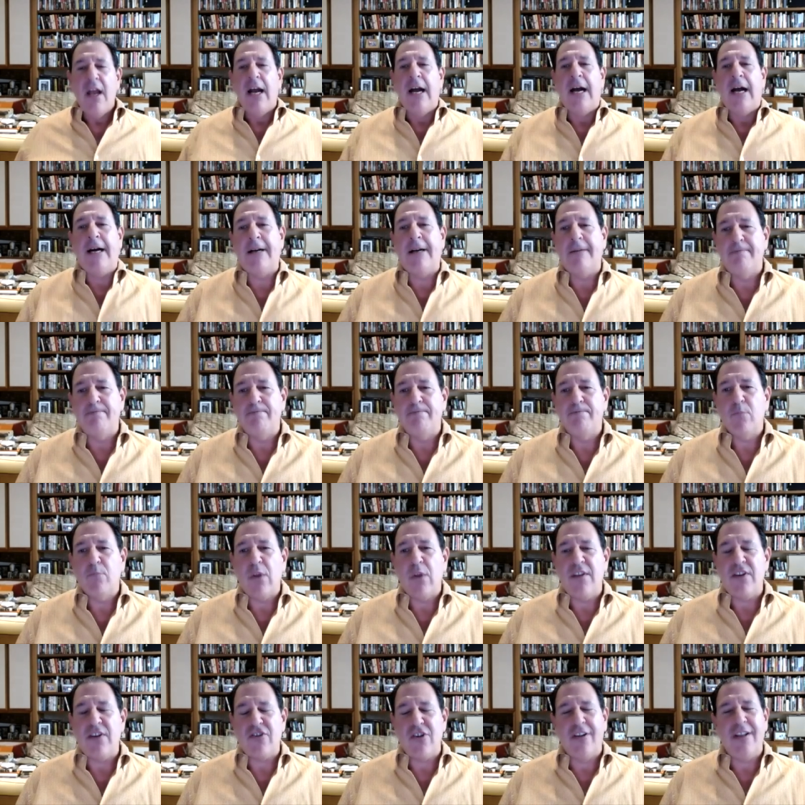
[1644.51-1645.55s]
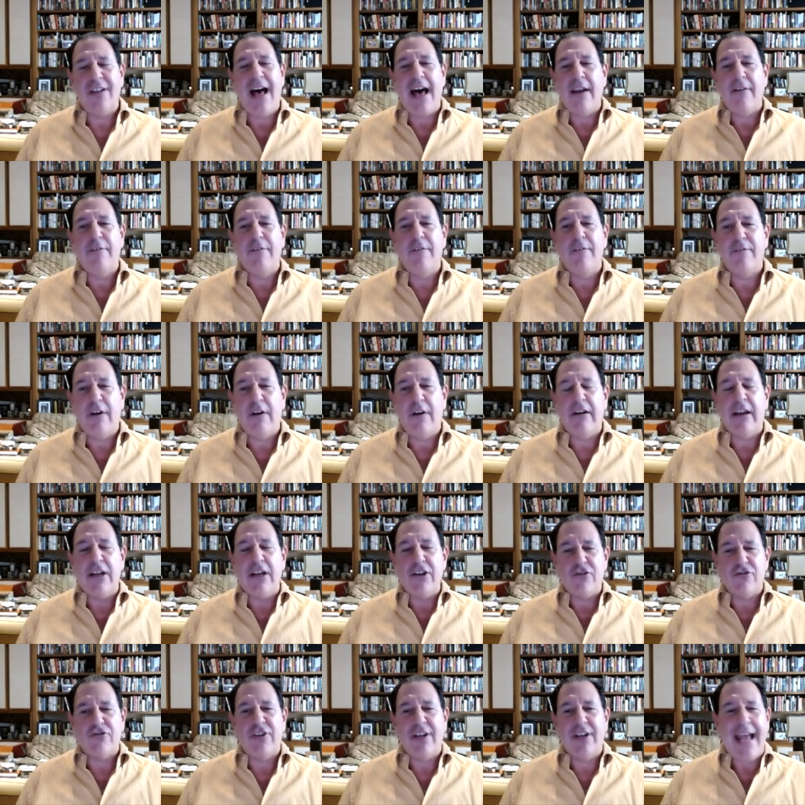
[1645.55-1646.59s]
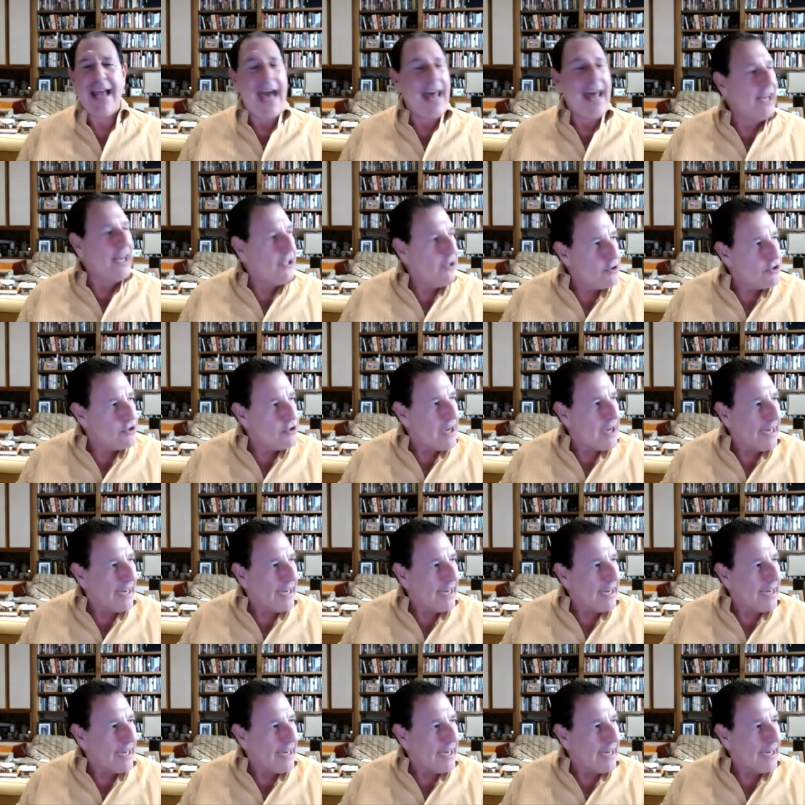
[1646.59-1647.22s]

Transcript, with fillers: Um, there's a lot of very interesting anecdotes